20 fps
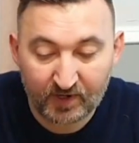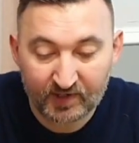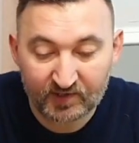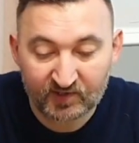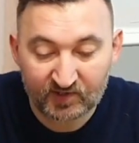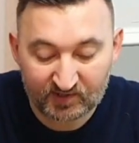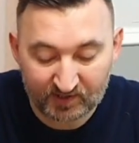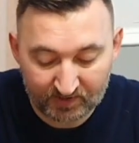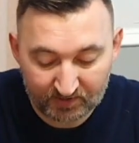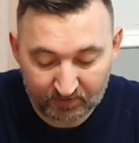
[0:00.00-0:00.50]

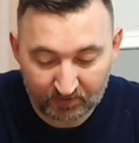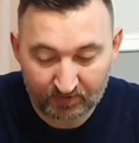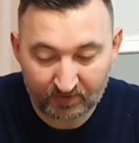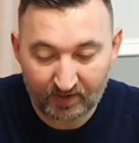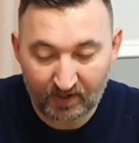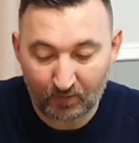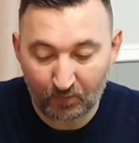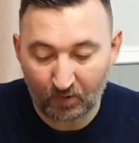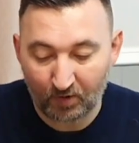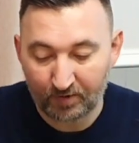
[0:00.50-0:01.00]
nice sand on
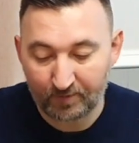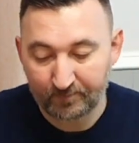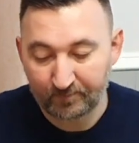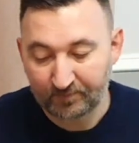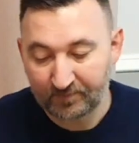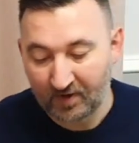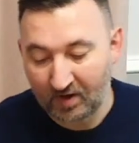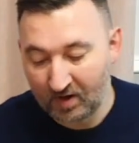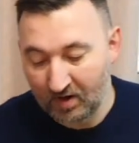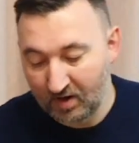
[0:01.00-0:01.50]
that one.
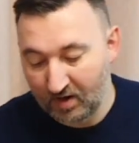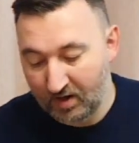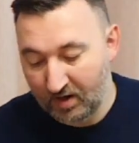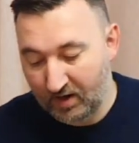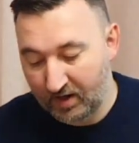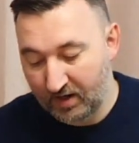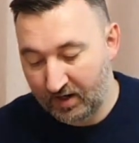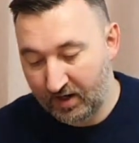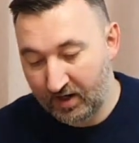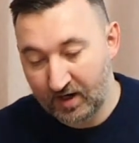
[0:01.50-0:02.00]

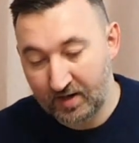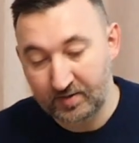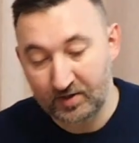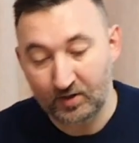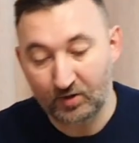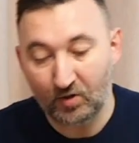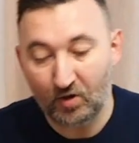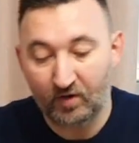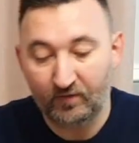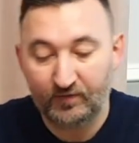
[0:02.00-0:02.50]

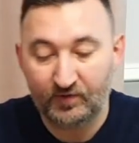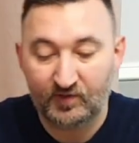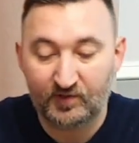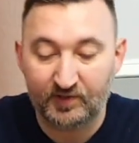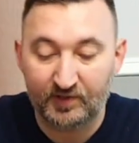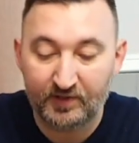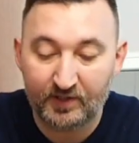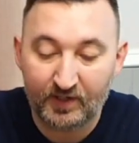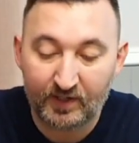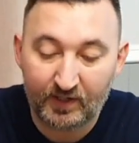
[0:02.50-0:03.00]
You'll
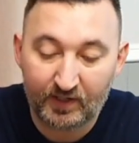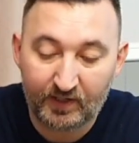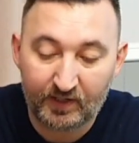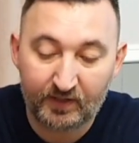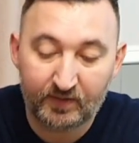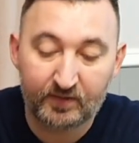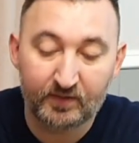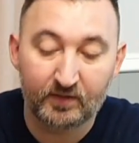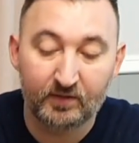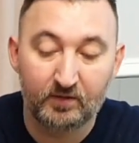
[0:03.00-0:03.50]
obviously
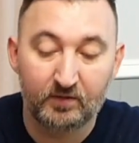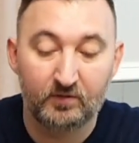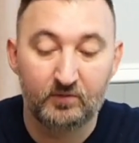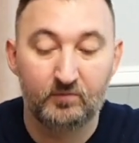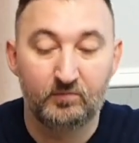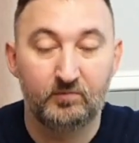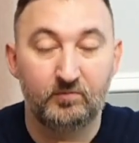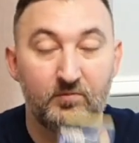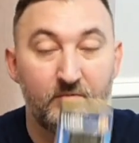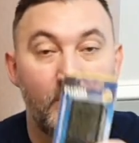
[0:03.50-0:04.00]
need
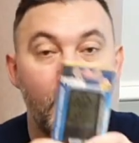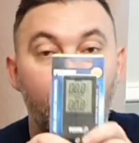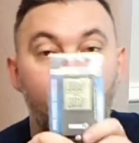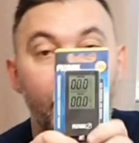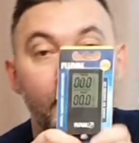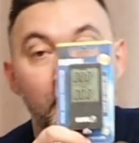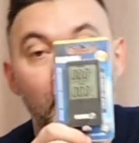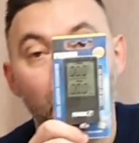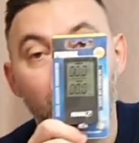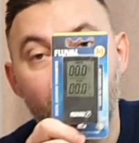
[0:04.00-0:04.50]
a
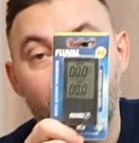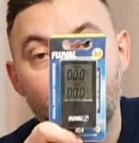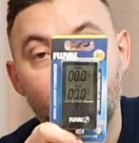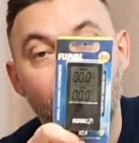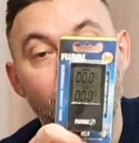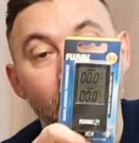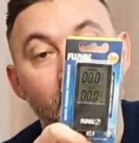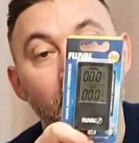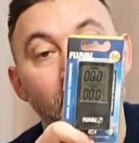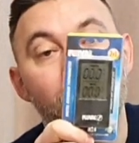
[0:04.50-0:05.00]
thermometer.
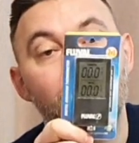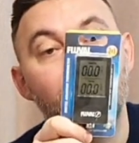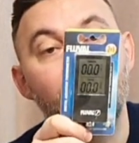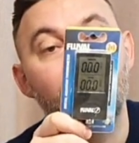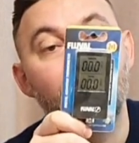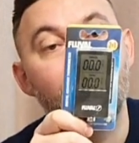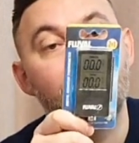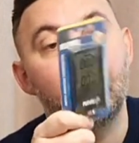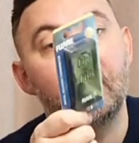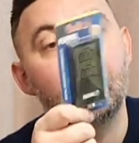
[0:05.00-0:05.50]
I've gone
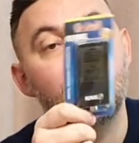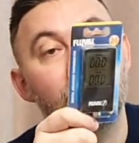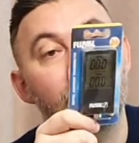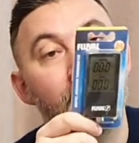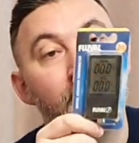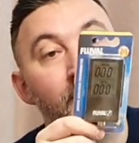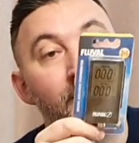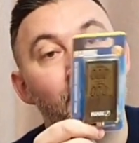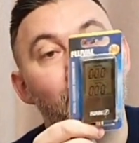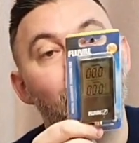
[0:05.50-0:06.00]
for a
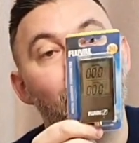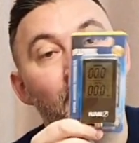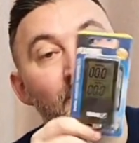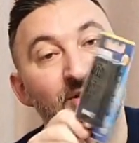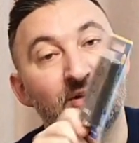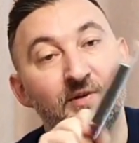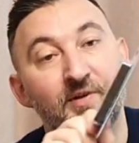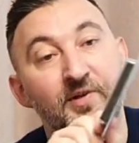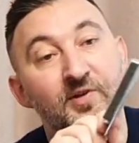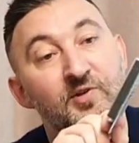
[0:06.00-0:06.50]
digital
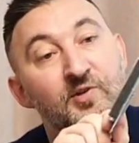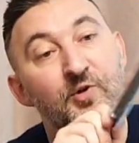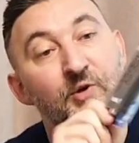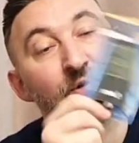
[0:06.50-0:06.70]
thermometer. This